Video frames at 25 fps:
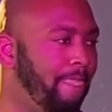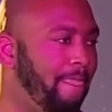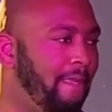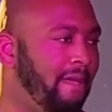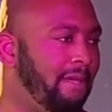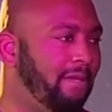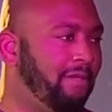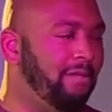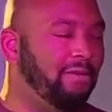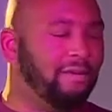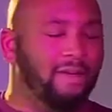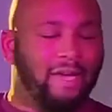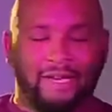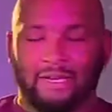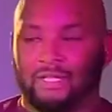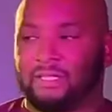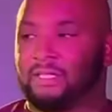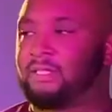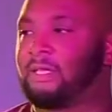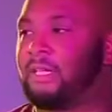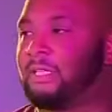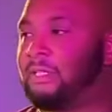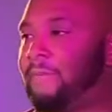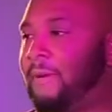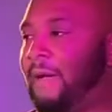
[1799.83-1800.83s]
The United
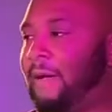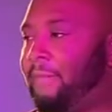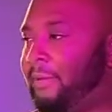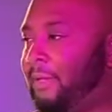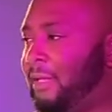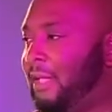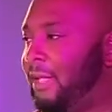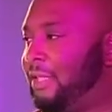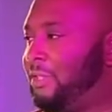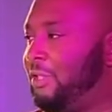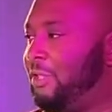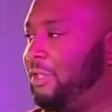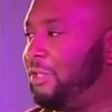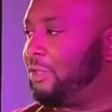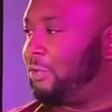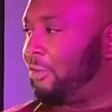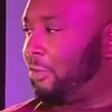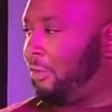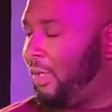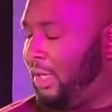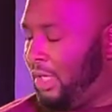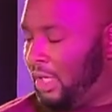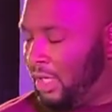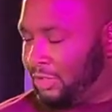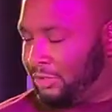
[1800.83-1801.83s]
States population is
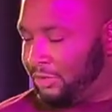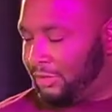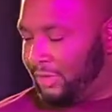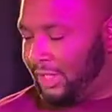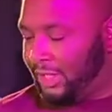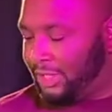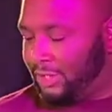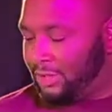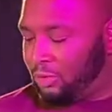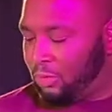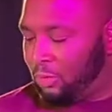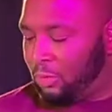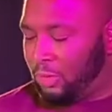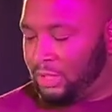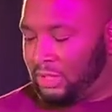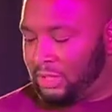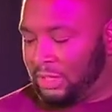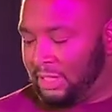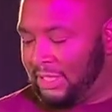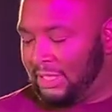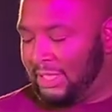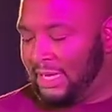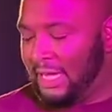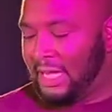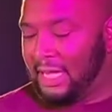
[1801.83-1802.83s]

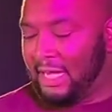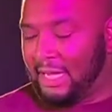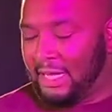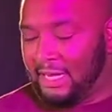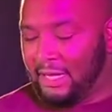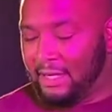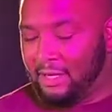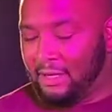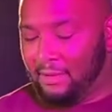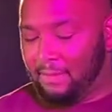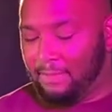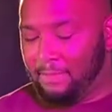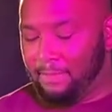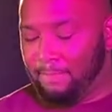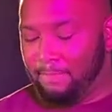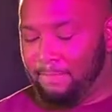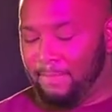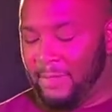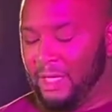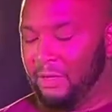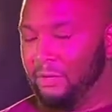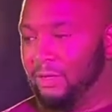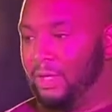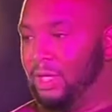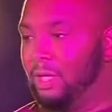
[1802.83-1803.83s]
329
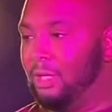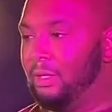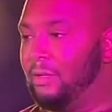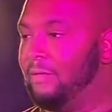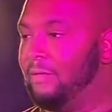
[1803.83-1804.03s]
million.